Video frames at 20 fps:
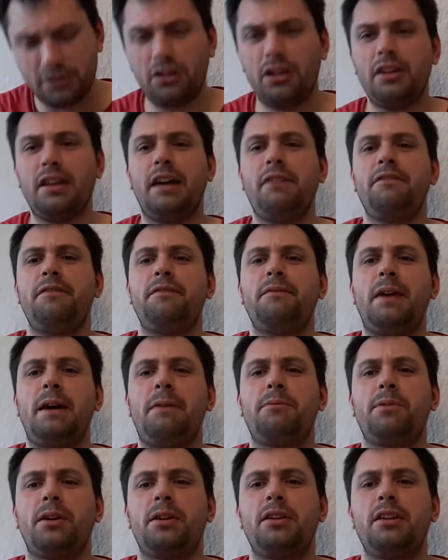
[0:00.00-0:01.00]
like that
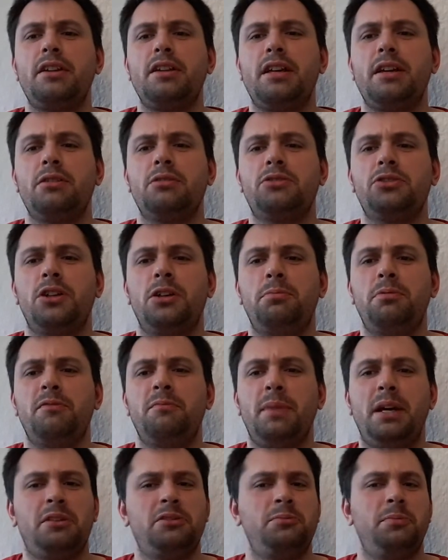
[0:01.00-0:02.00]
fabric that you get on top of
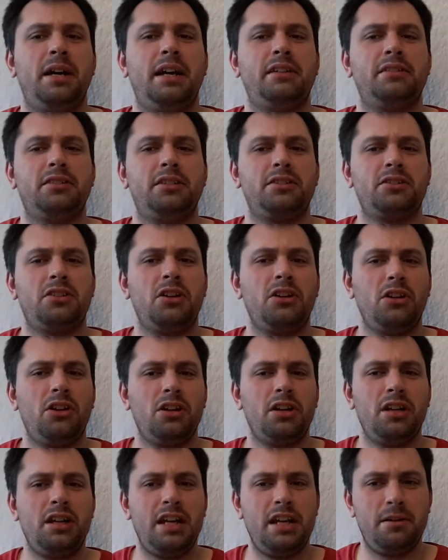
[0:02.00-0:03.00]
mouse mats. So it's kind of like
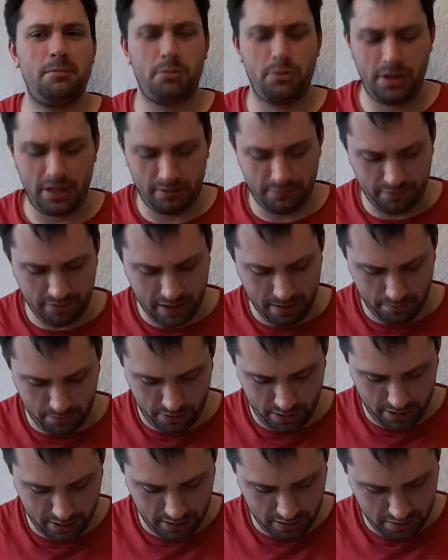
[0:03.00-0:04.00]
a neoprene
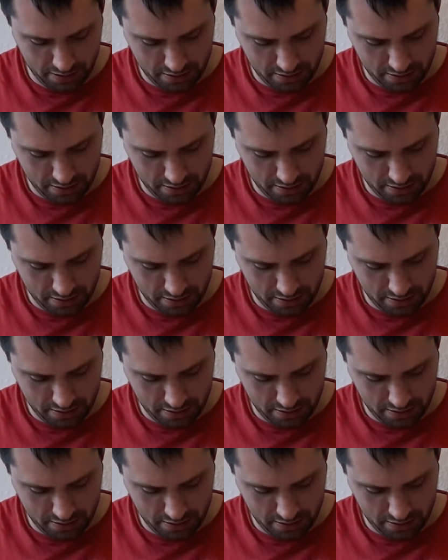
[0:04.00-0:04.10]
fabric.